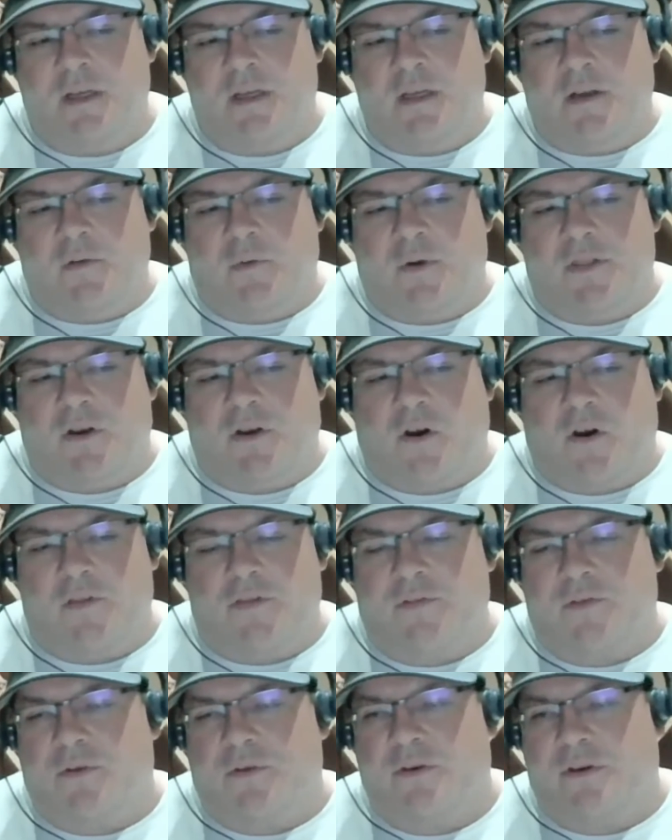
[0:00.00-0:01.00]
with
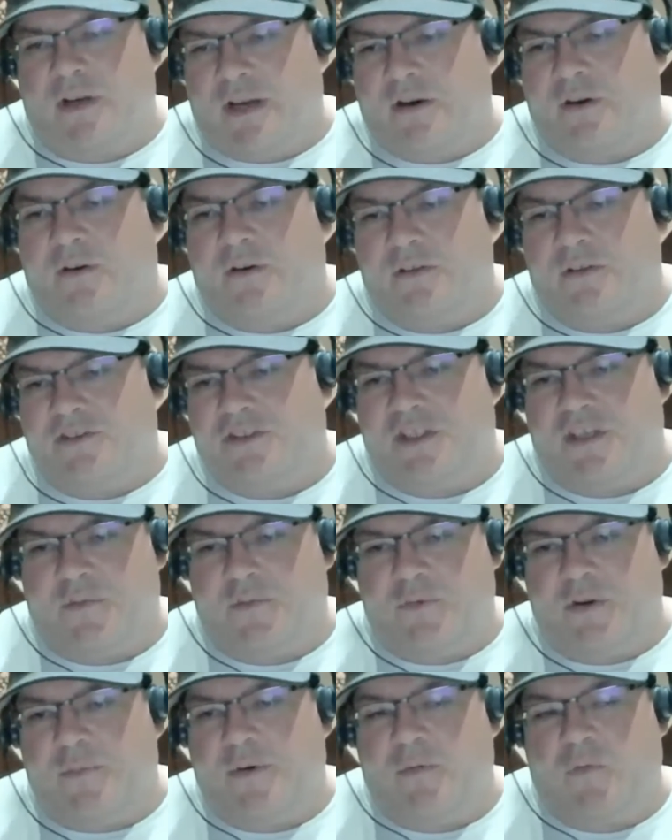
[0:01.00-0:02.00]
Arthur and Errol and Jim.
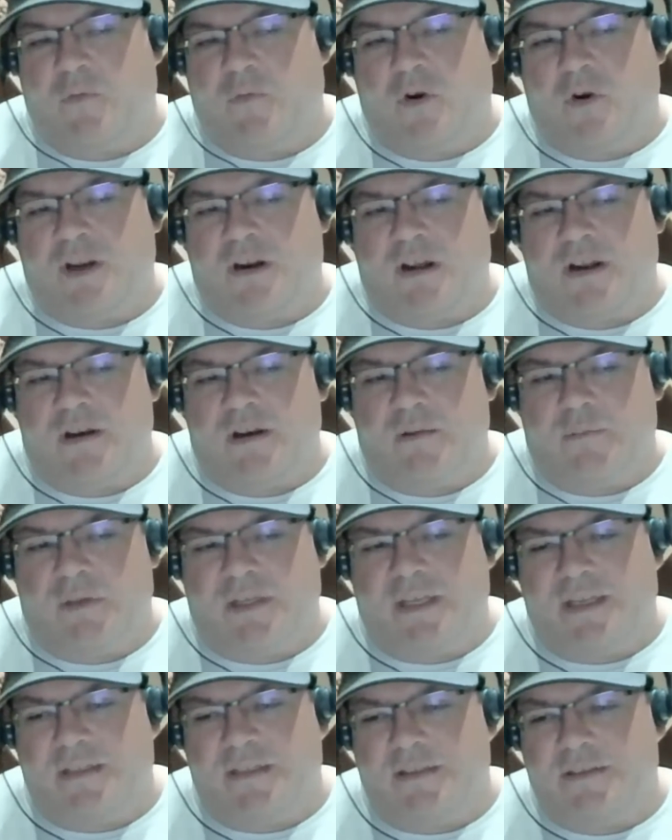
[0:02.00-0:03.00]
We've been working on a
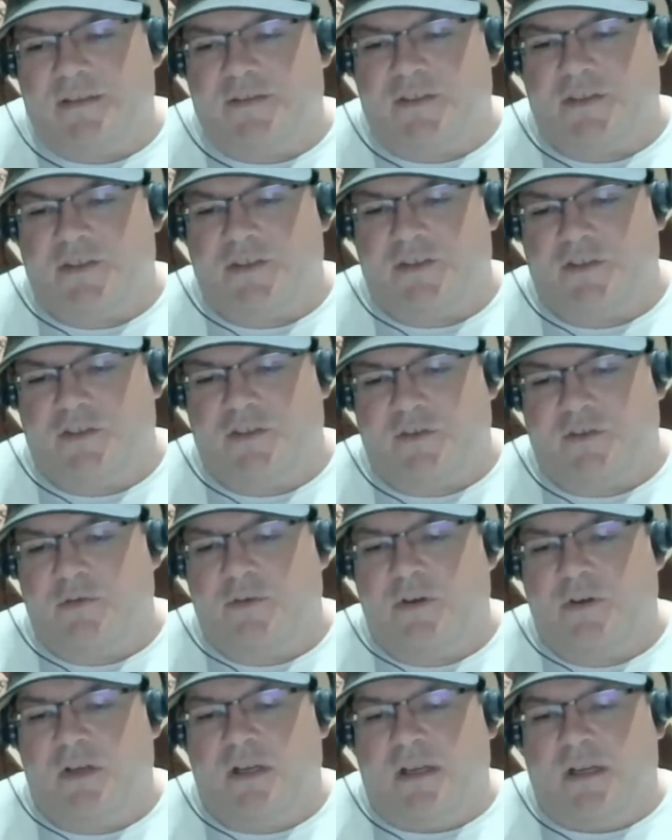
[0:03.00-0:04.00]
blend to do
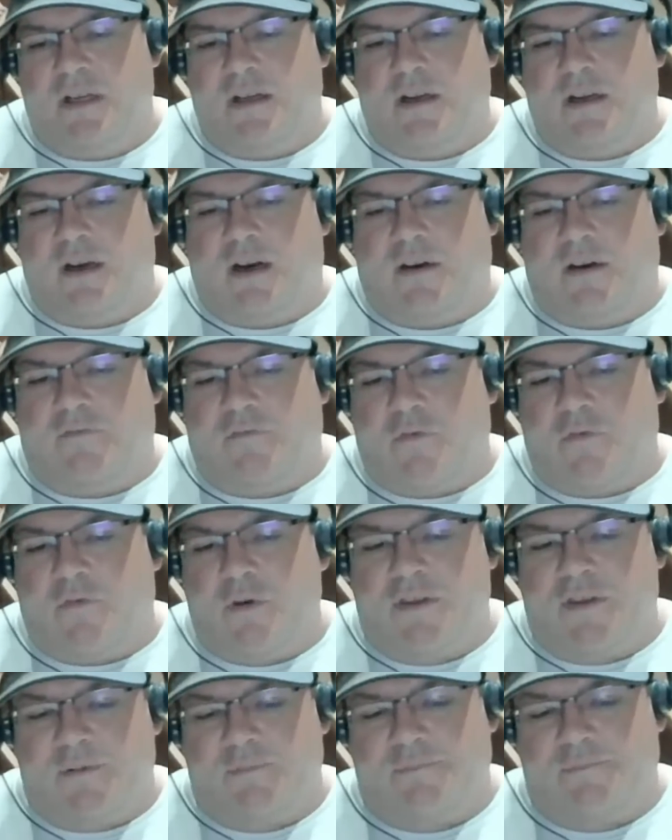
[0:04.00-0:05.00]
uh, for
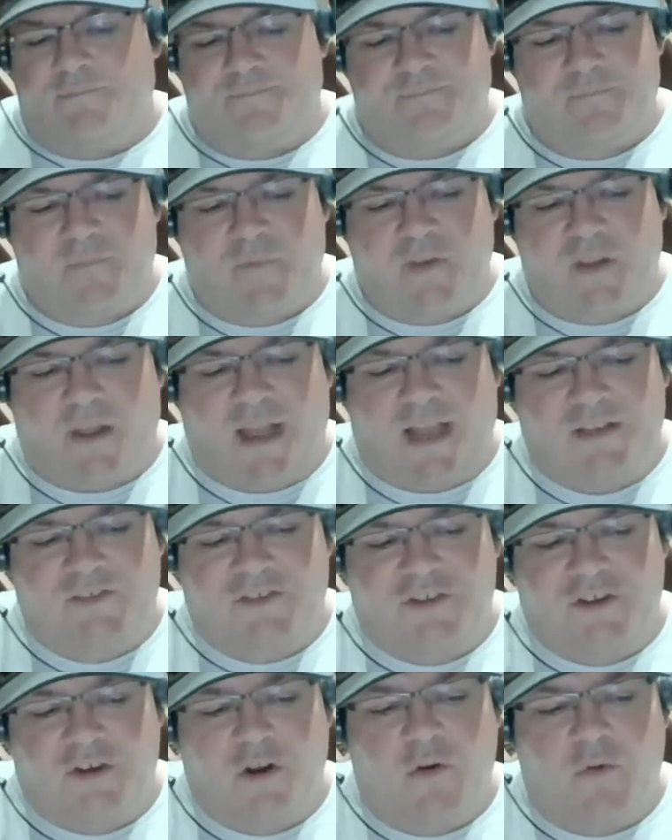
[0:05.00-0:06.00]
them as you
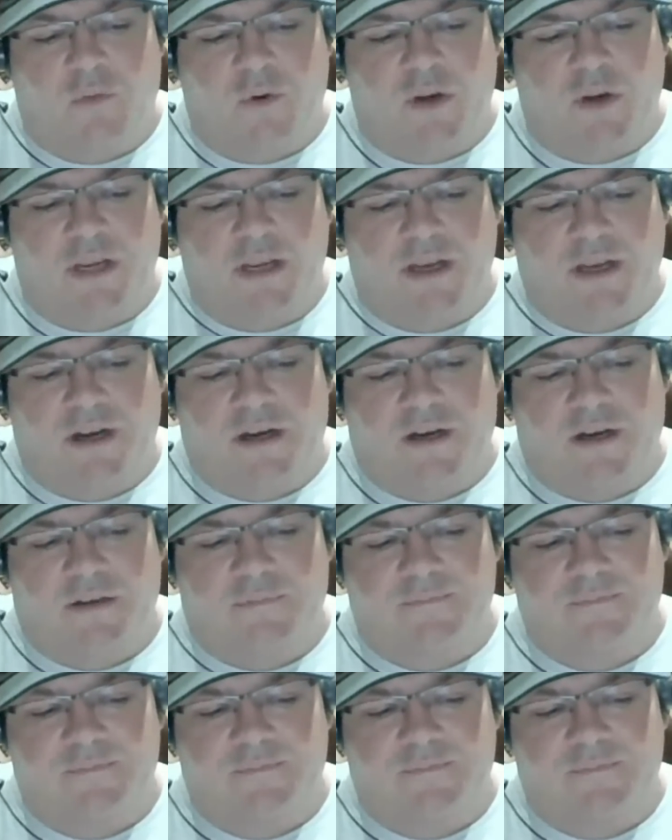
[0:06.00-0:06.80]
know, we uh,